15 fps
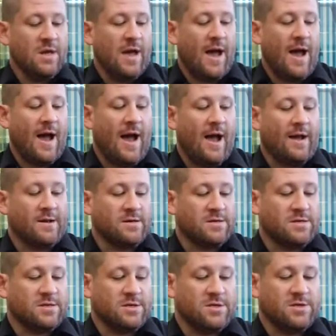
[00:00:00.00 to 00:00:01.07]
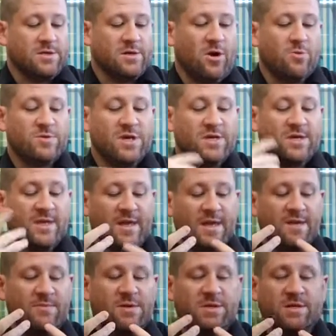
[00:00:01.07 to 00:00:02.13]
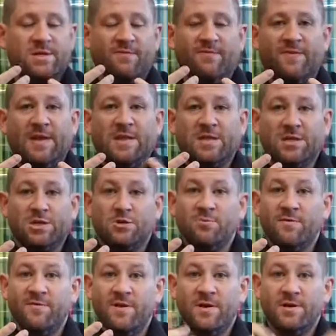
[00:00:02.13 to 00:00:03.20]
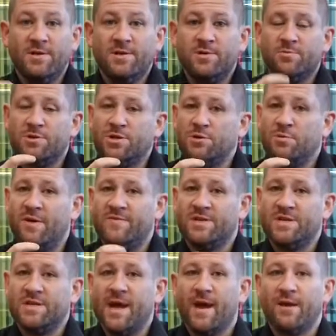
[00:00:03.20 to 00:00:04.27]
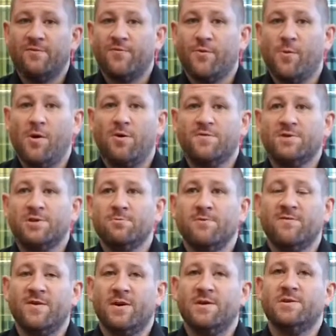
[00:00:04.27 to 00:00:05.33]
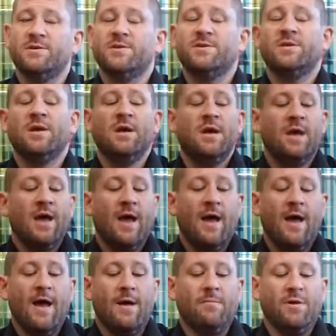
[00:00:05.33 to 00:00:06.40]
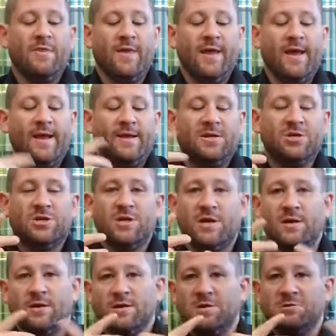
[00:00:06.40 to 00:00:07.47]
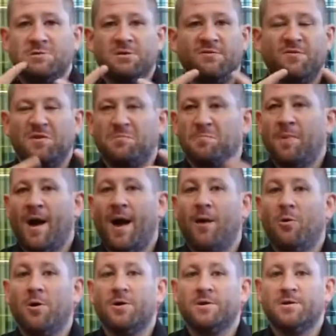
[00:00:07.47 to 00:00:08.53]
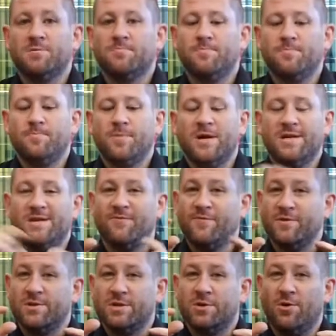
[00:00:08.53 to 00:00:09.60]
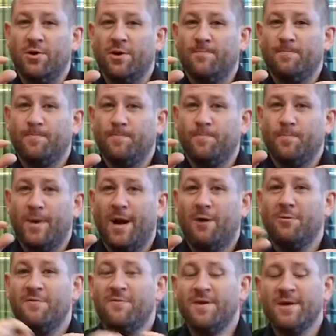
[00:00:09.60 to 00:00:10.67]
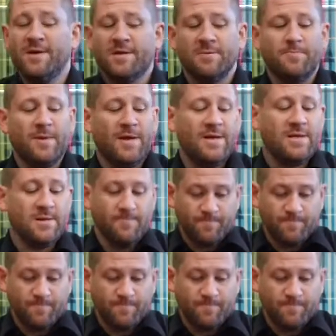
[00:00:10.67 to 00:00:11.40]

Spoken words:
And the object of the game is to defeat the supervillains, which you have a stack of 12 supervillains, and they each take a different sort of power figure to beat.